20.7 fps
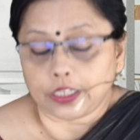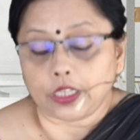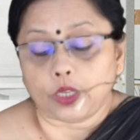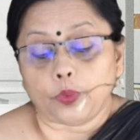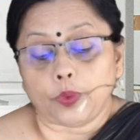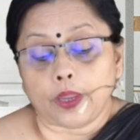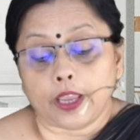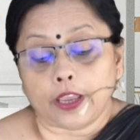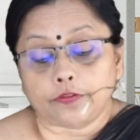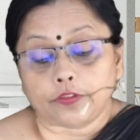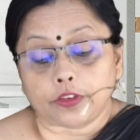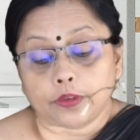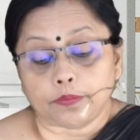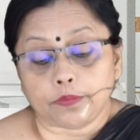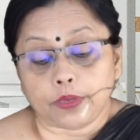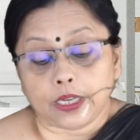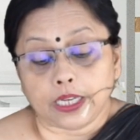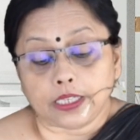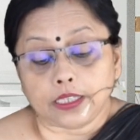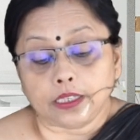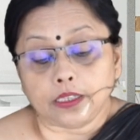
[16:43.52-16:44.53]
we have
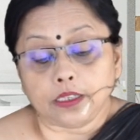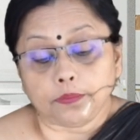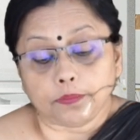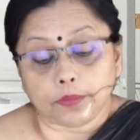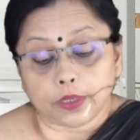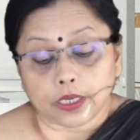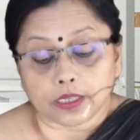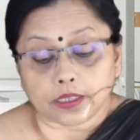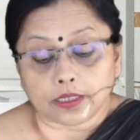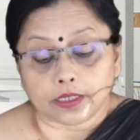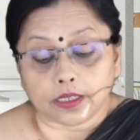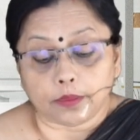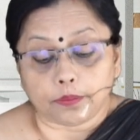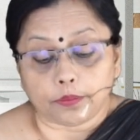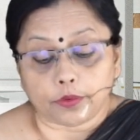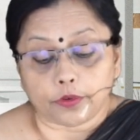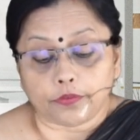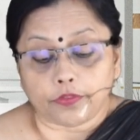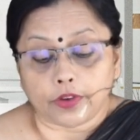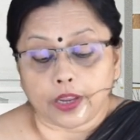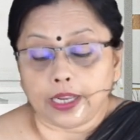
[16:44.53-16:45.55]
completed, personal
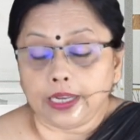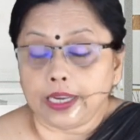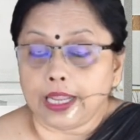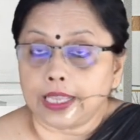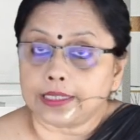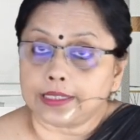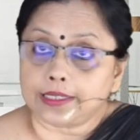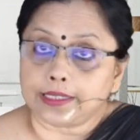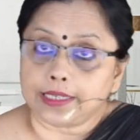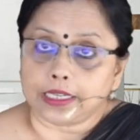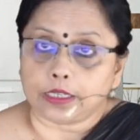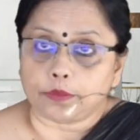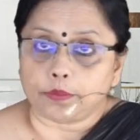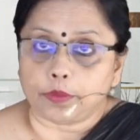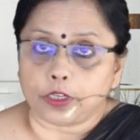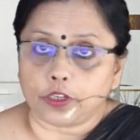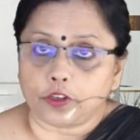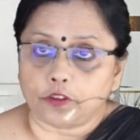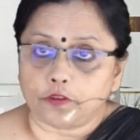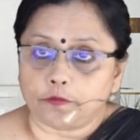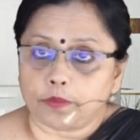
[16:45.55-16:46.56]
profile and
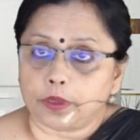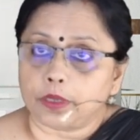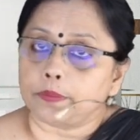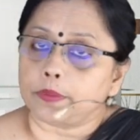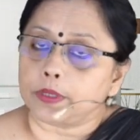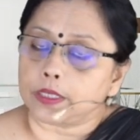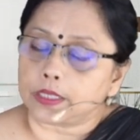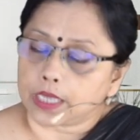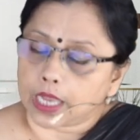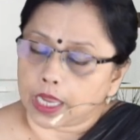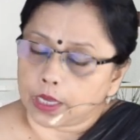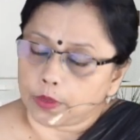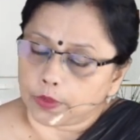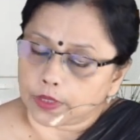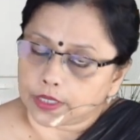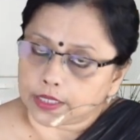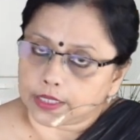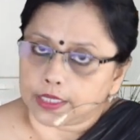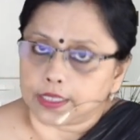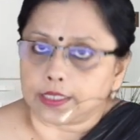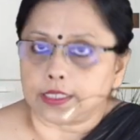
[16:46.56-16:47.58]
statement of purpose. I will
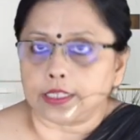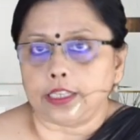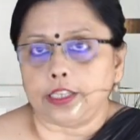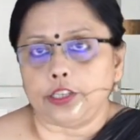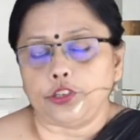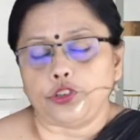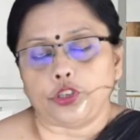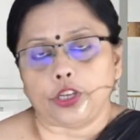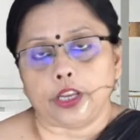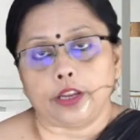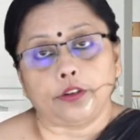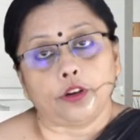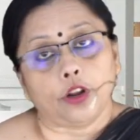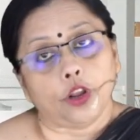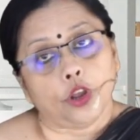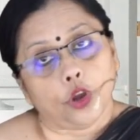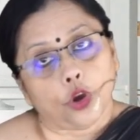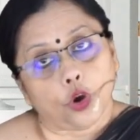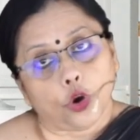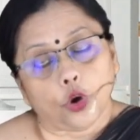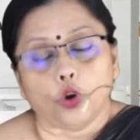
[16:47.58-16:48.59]
certainly share
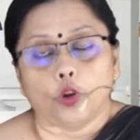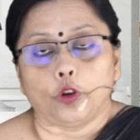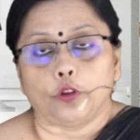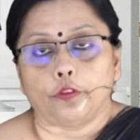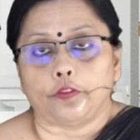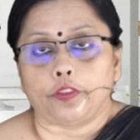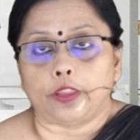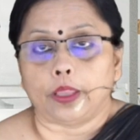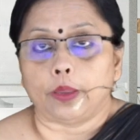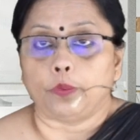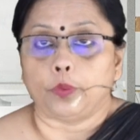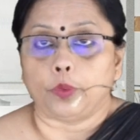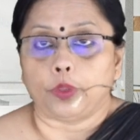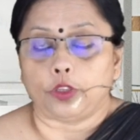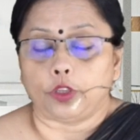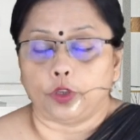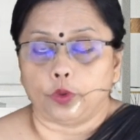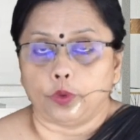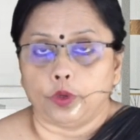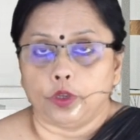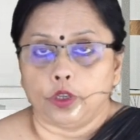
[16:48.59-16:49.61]
all of them with
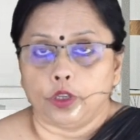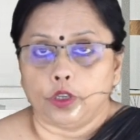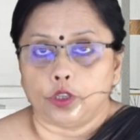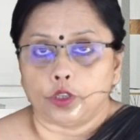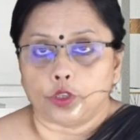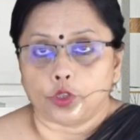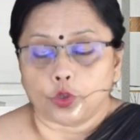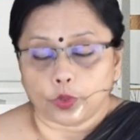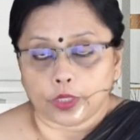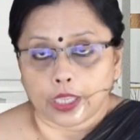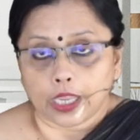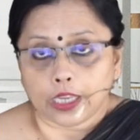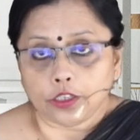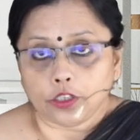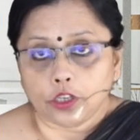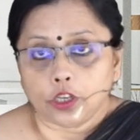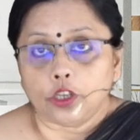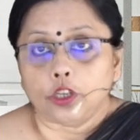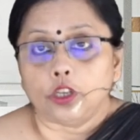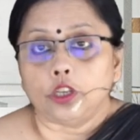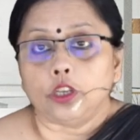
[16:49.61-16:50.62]
you so that
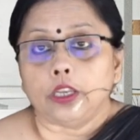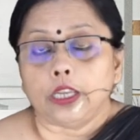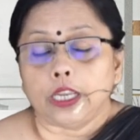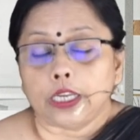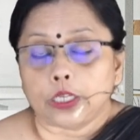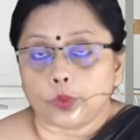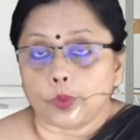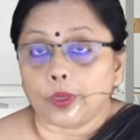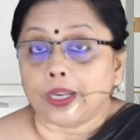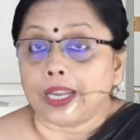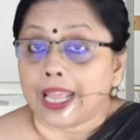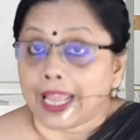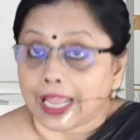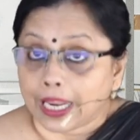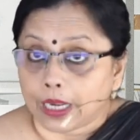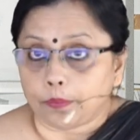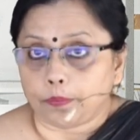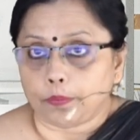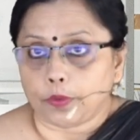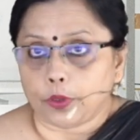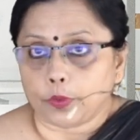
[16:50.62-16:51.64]
it will
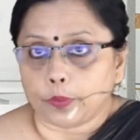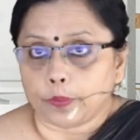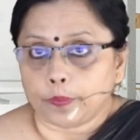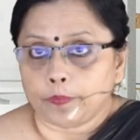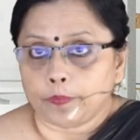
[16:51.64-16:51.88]
help you.